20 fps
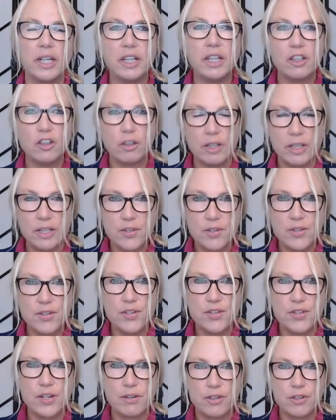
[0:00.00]
increase the
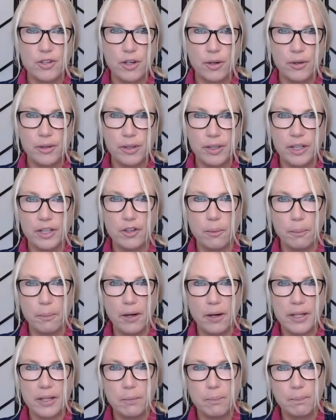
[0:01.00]
serotonin in your
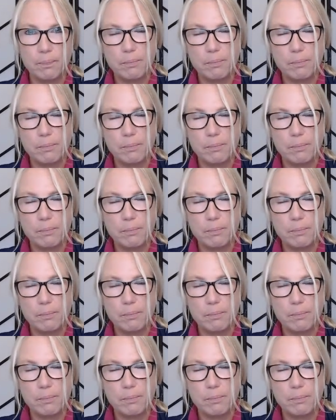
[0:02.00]
body,